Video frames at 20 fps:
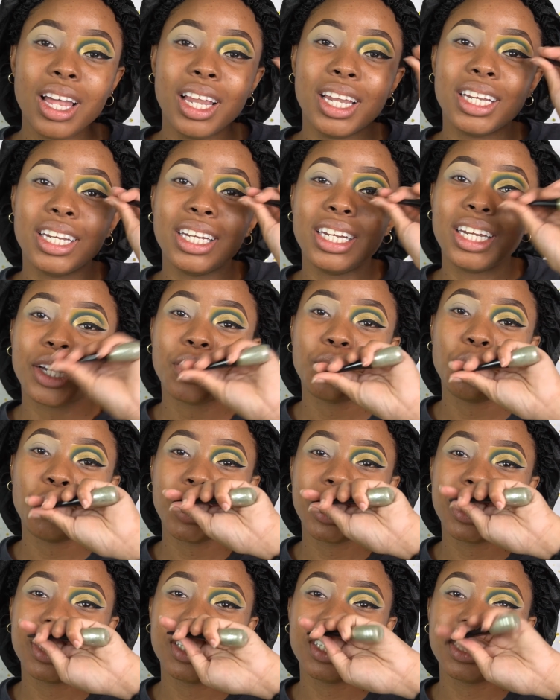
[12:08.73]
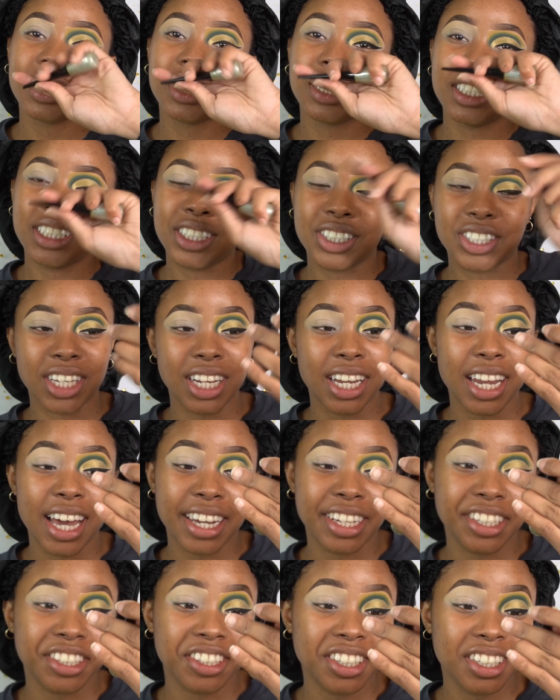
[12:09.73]
liquid glitter
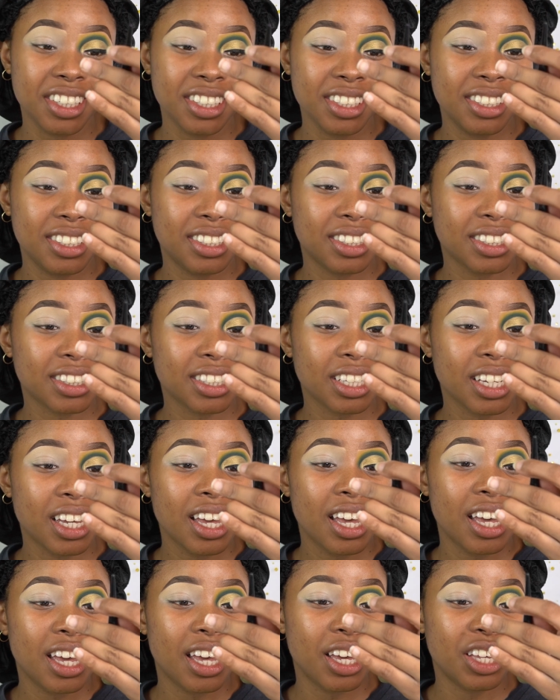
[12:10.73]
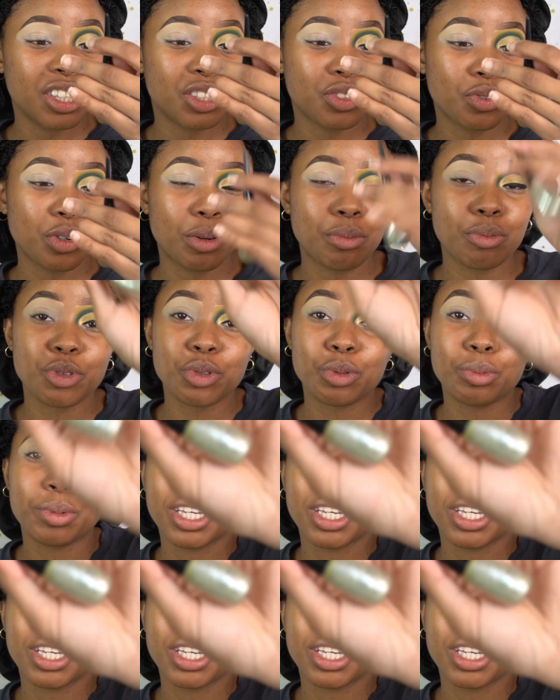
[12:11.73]
liner. It's from Ruby